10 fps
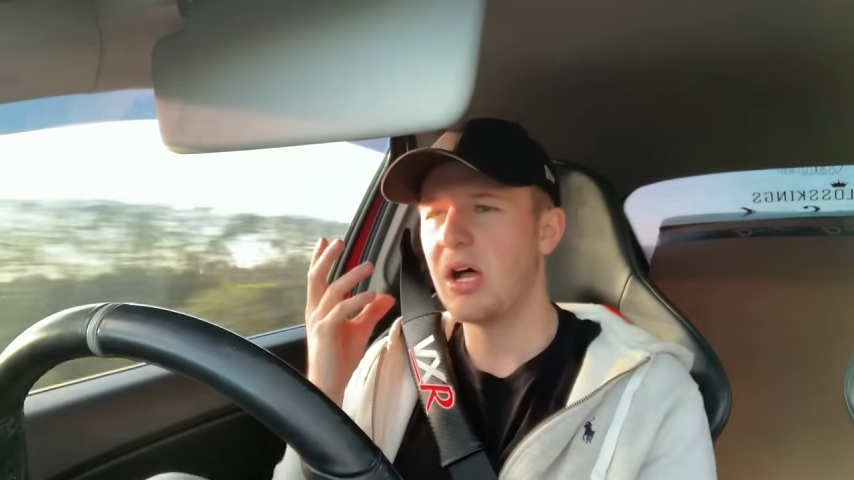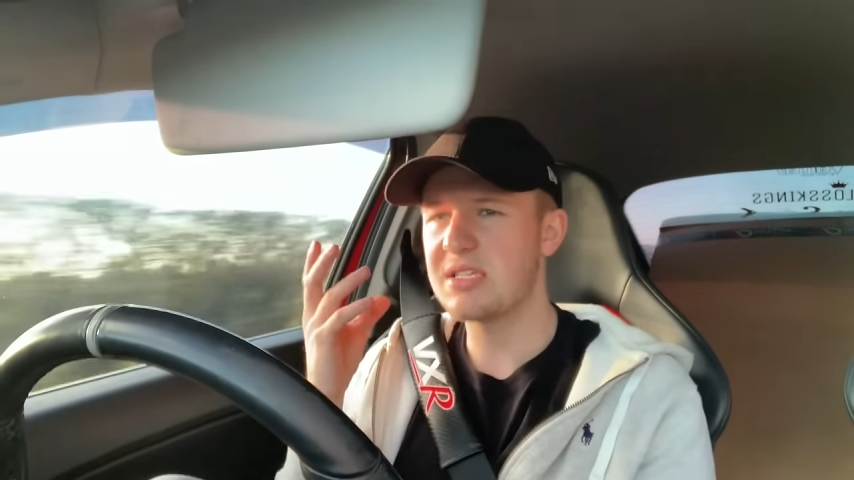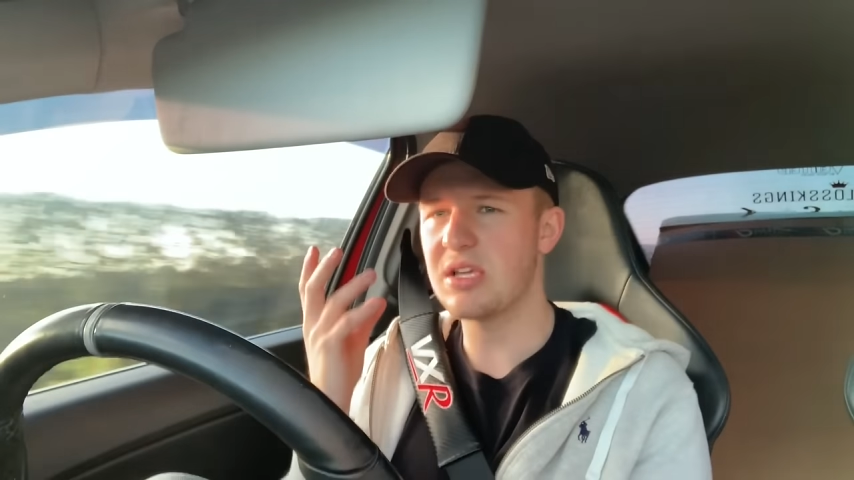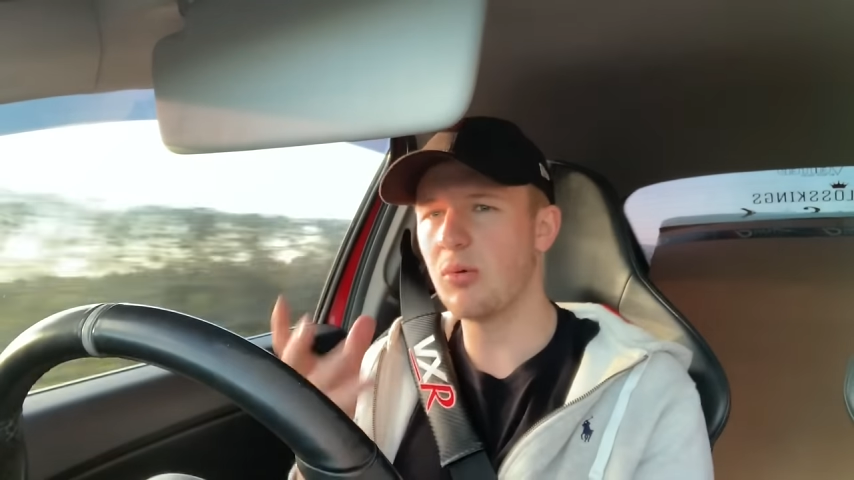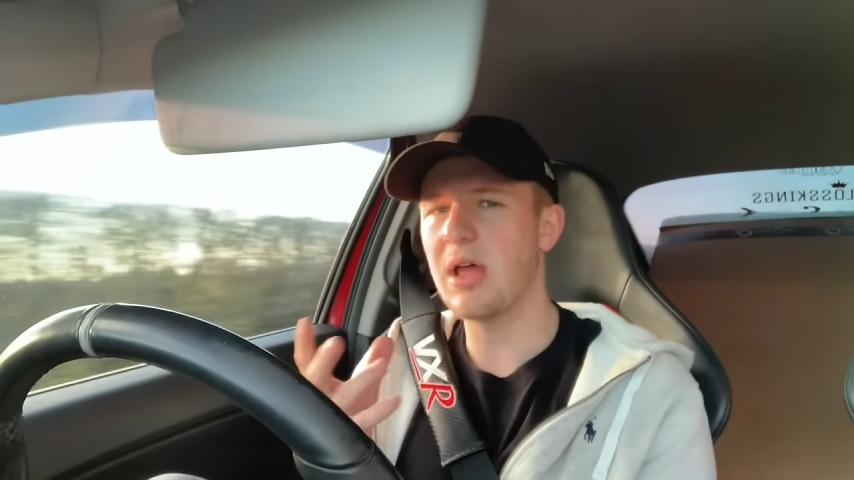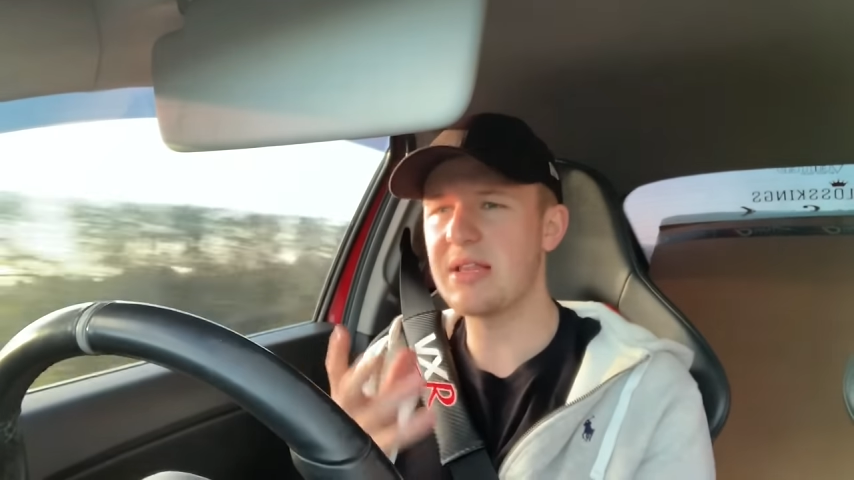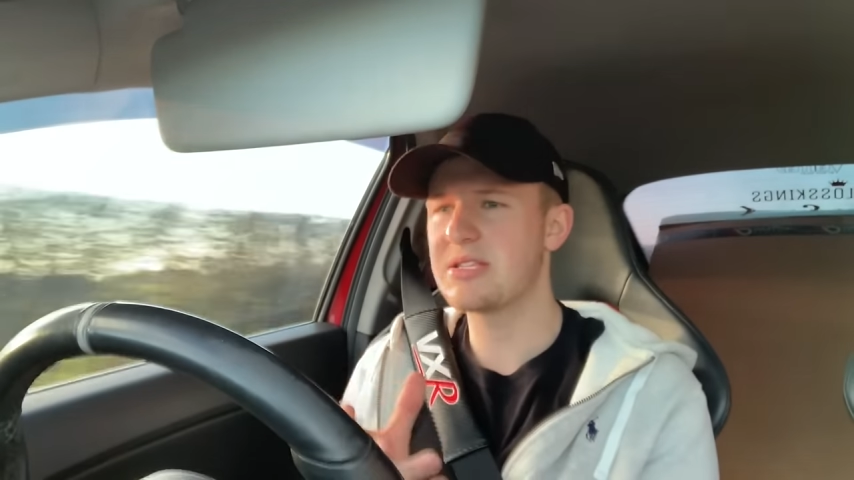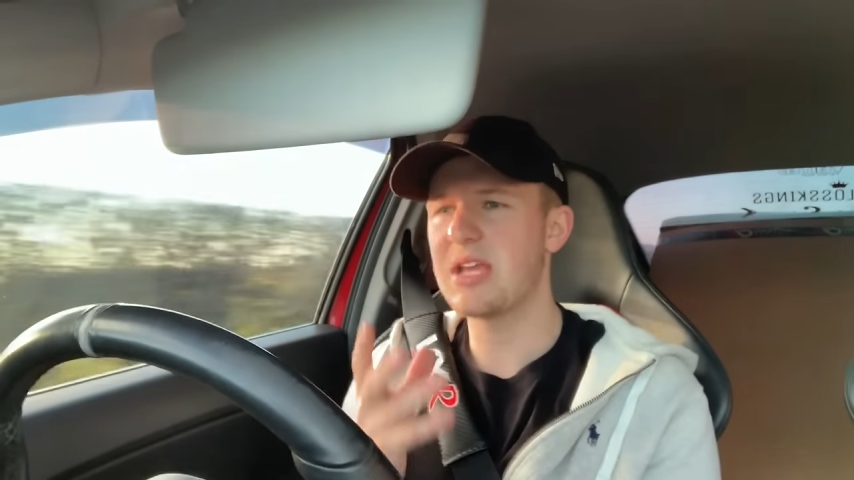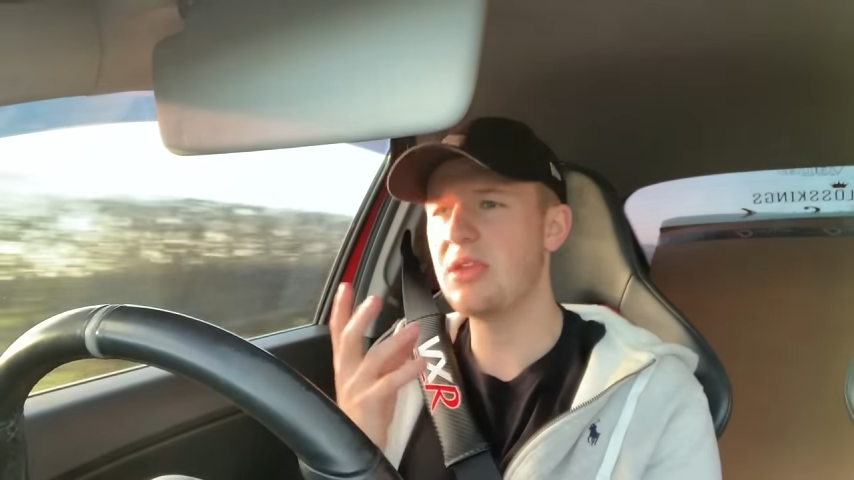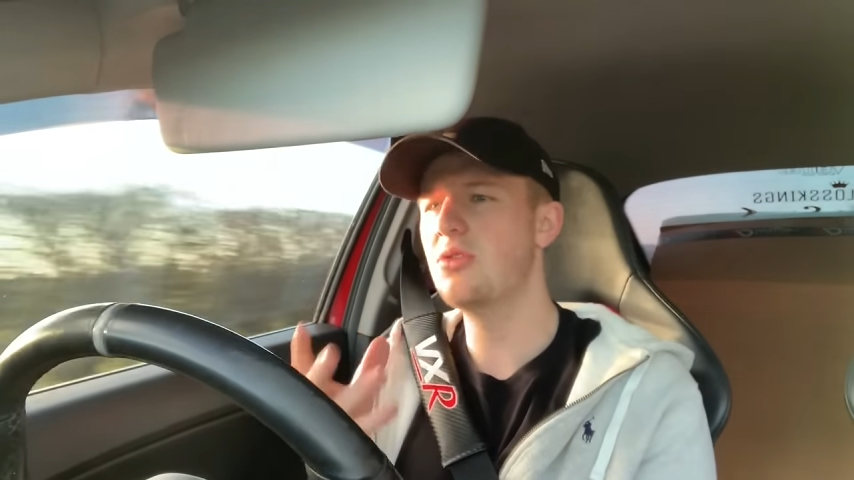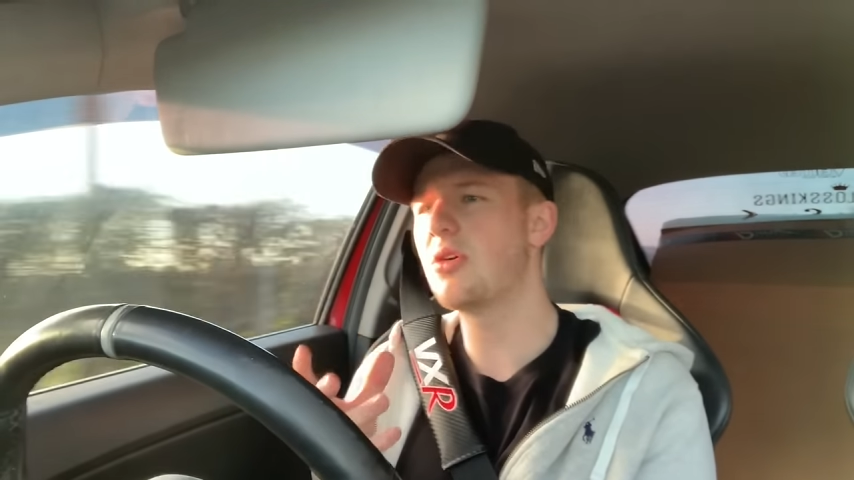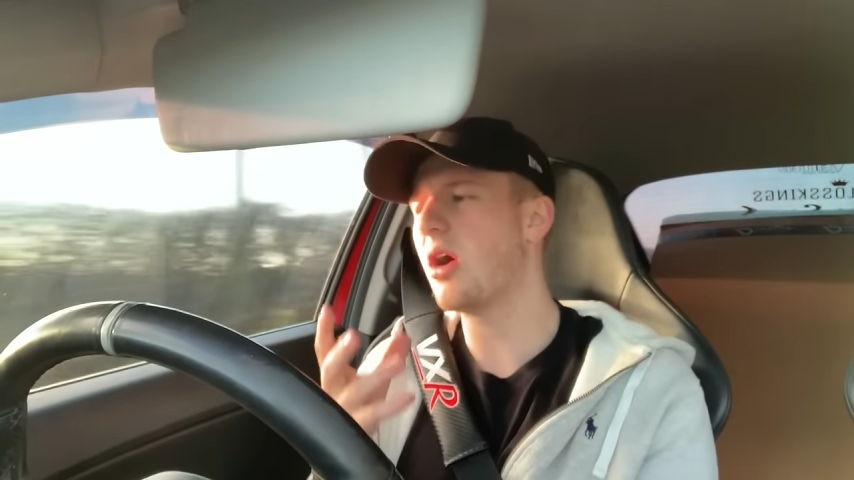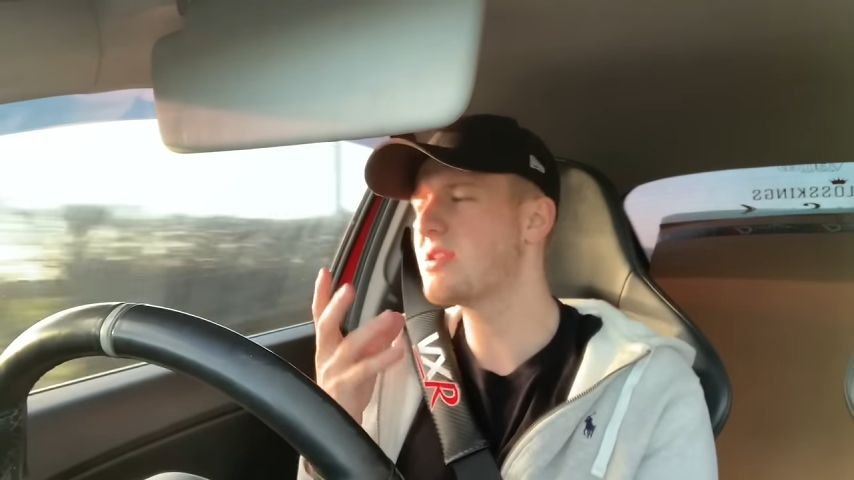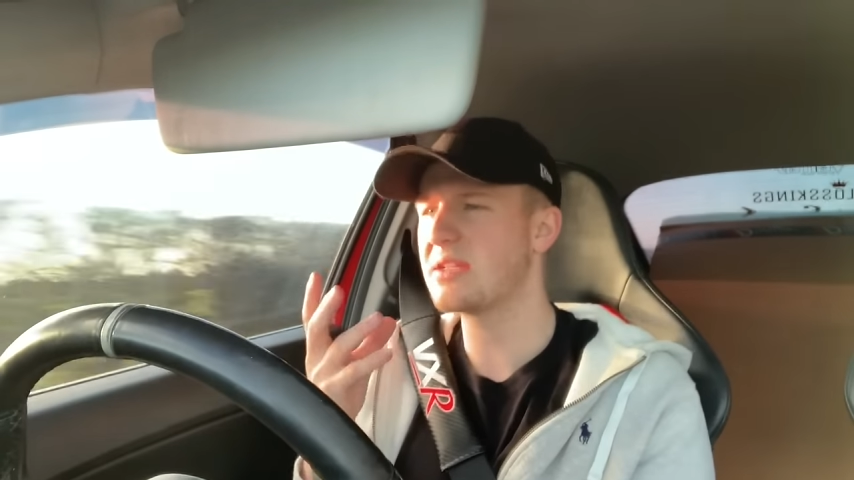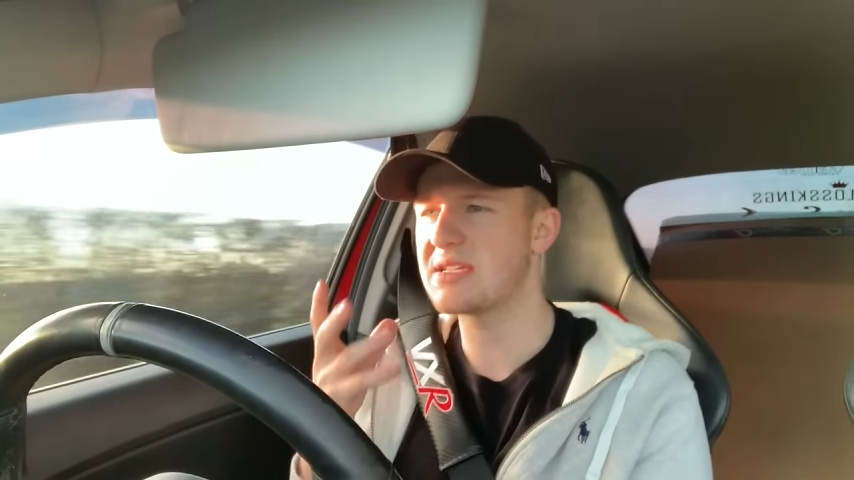I still want to entertain you guys,